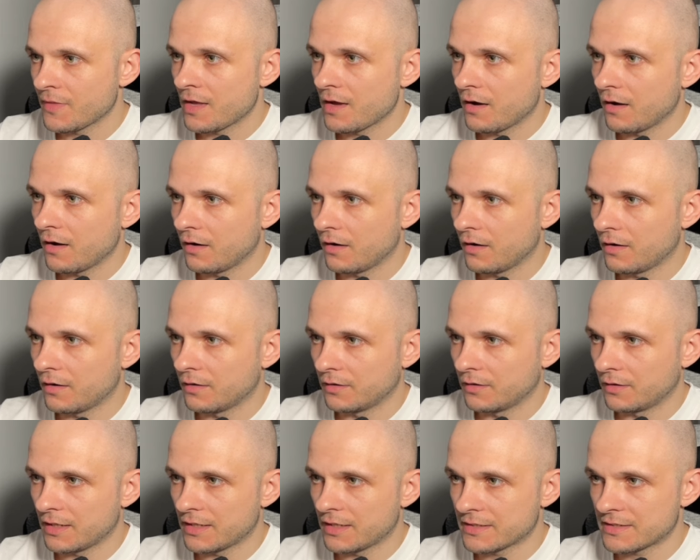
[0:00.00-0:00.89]

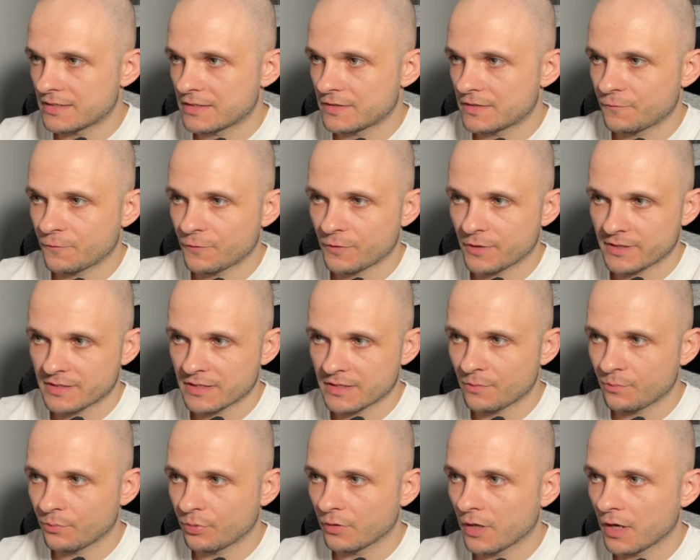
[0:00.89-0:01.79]
Let's, for
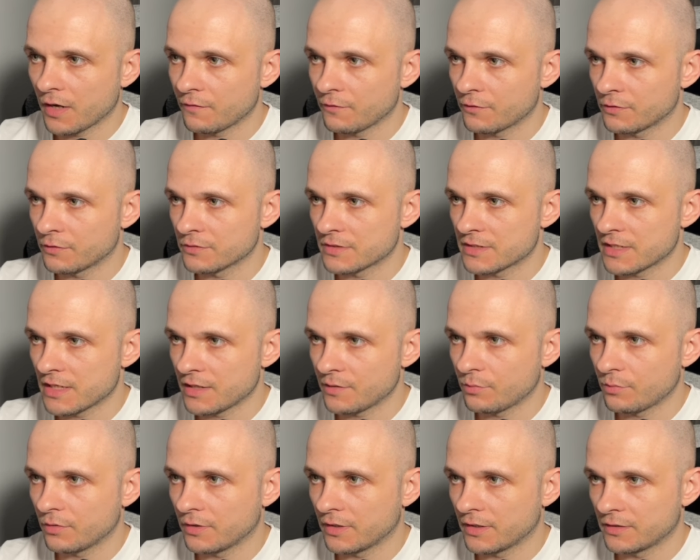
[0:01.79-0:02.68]
example, hover on
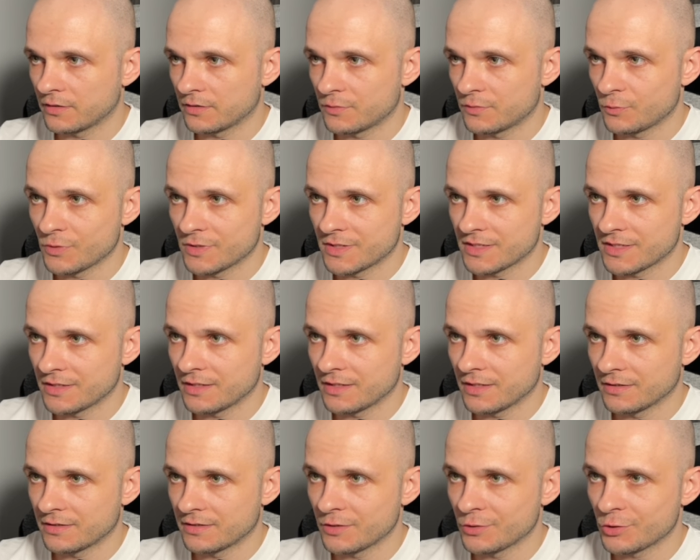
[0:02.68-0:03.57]
table, and we see
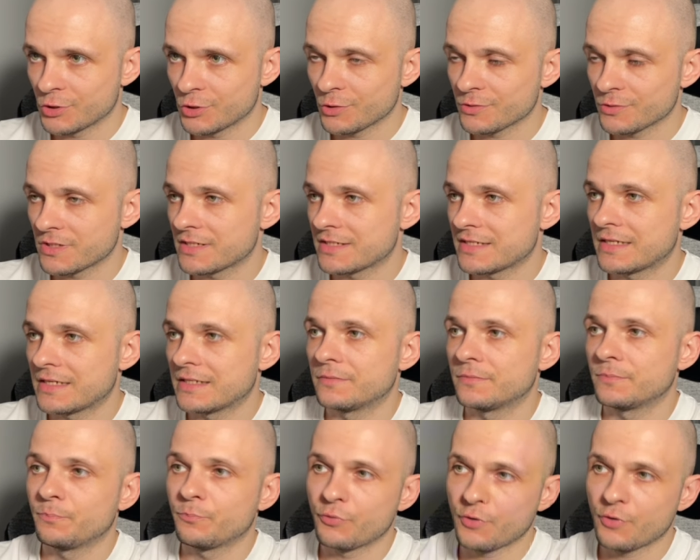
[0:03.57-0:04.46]
that it shows us a
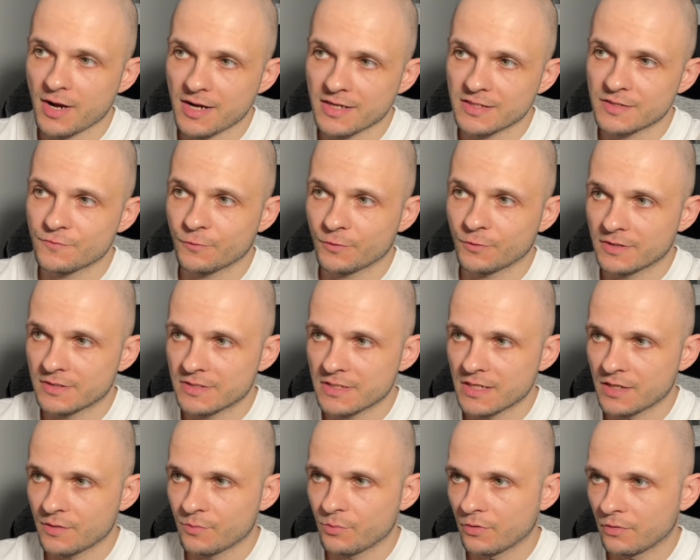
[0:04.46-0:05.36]
price for the
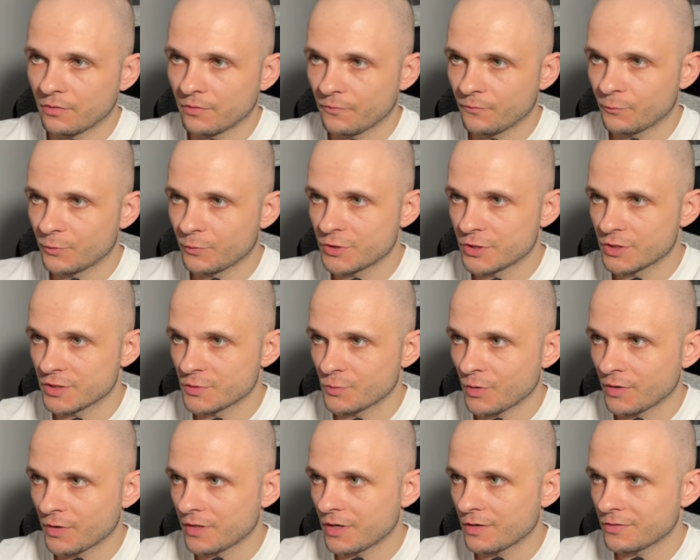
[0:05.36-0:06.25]
table, which is
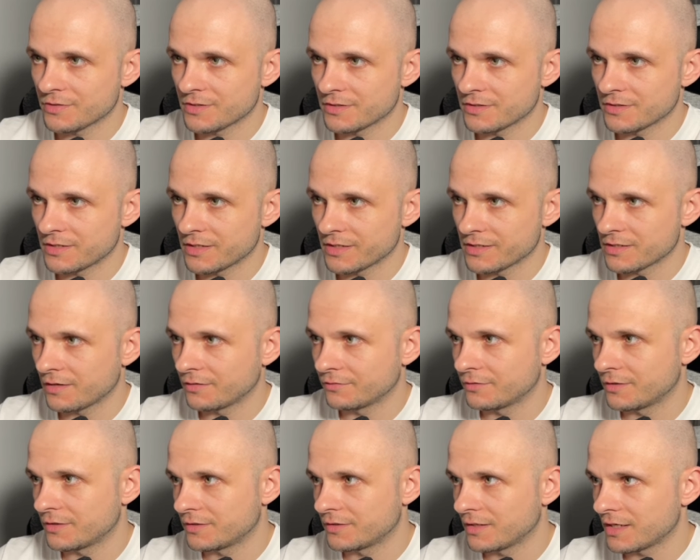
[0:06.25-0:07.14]

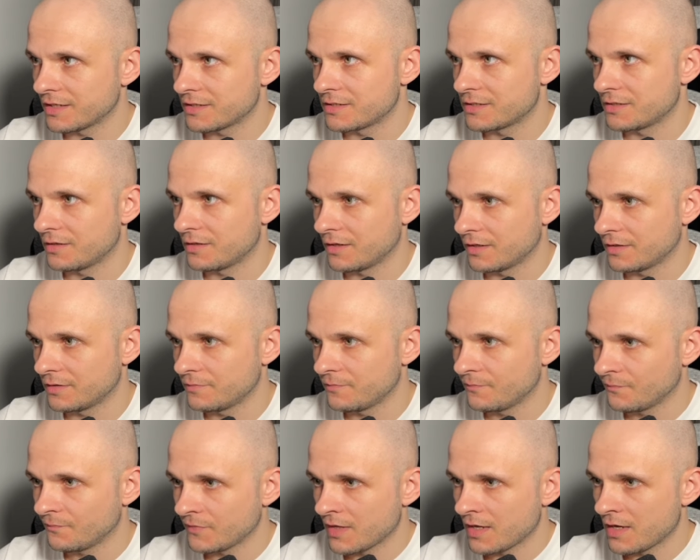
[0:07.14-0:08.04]
1,699.
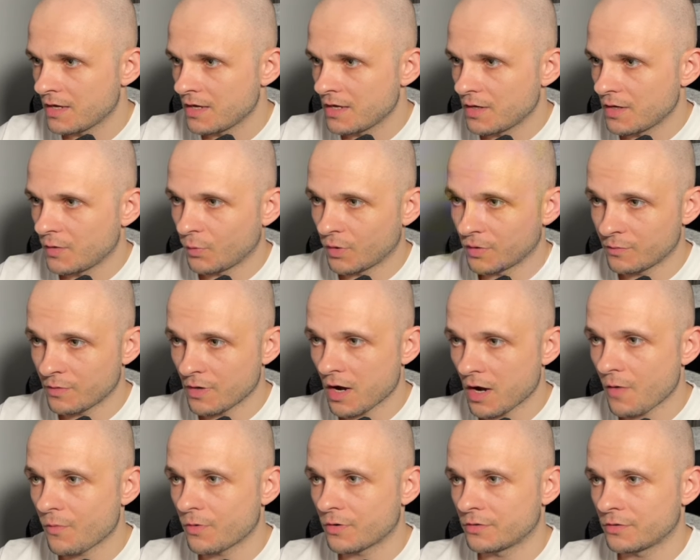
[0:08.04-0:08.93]
When we
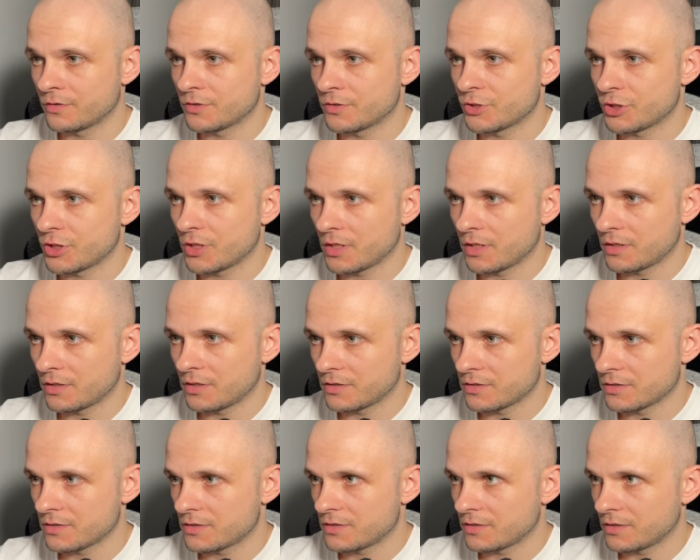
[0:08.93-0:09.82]
hover on the
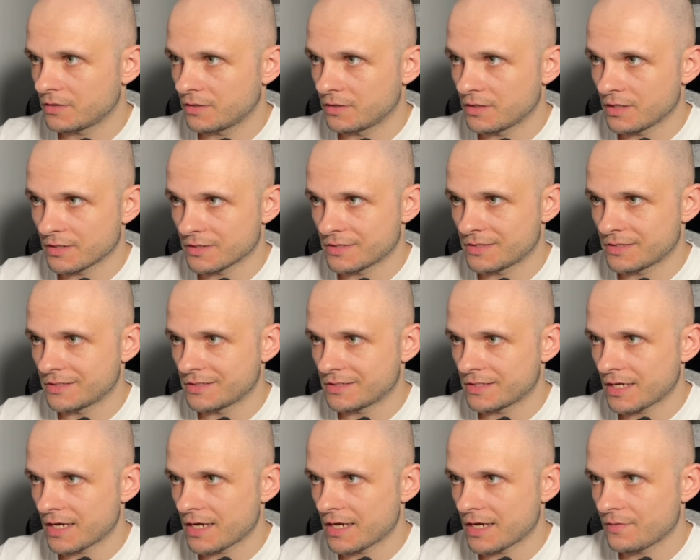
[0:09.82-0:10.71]
chairs, it does the
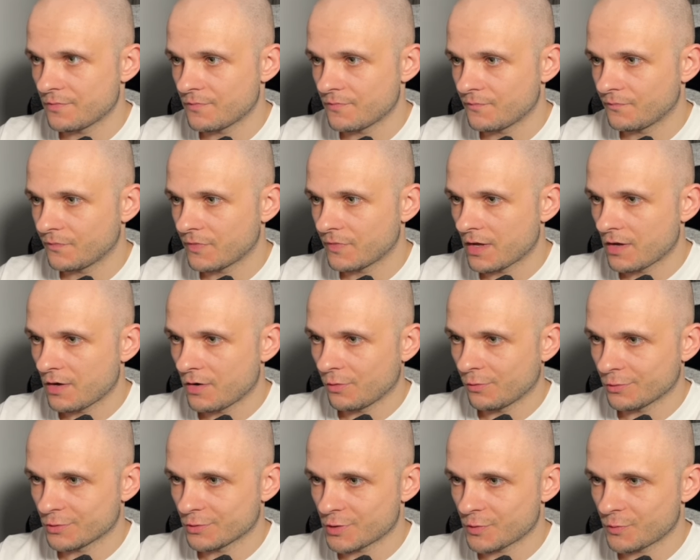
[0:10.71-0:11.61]
same.
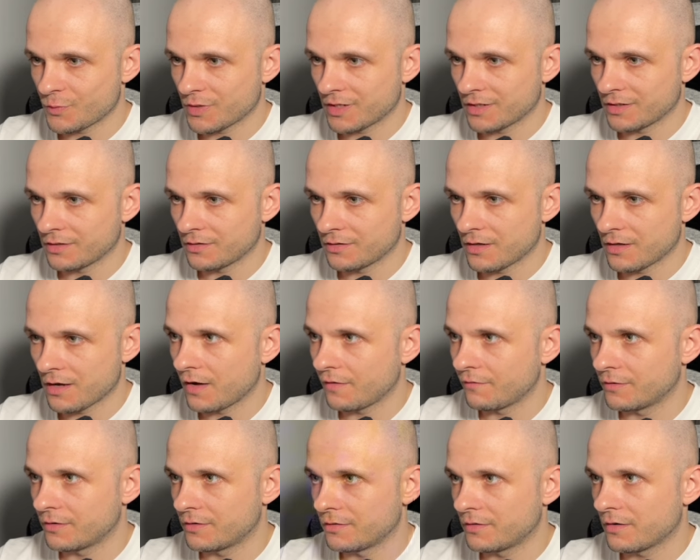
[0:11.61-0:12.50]
Also, we can
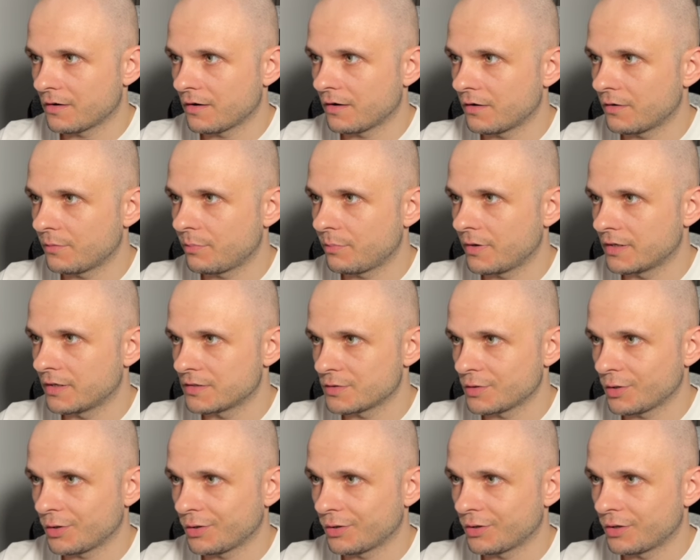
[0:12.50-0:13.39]
hover on the carpet
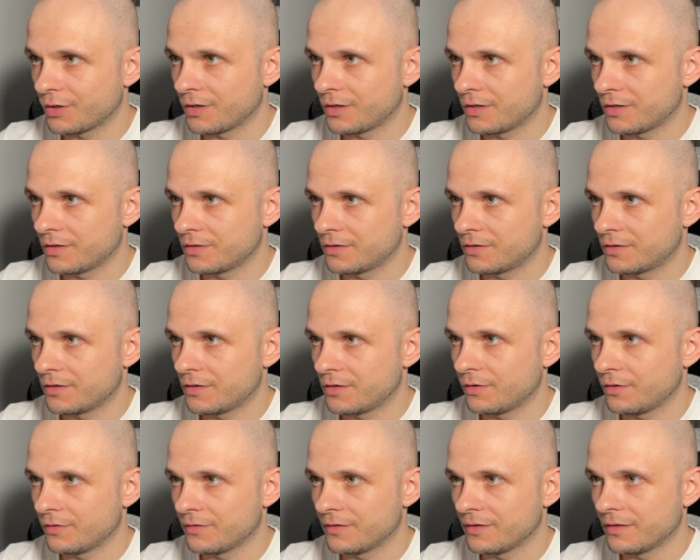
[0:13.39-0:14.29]
or
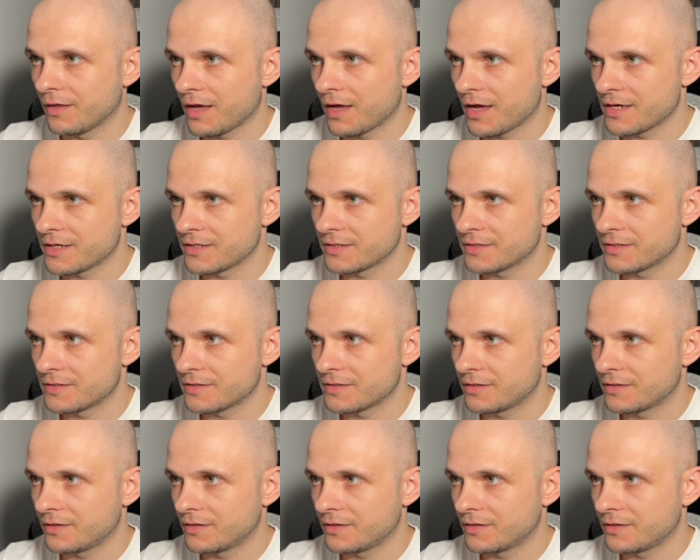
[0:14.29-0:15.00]
on the light.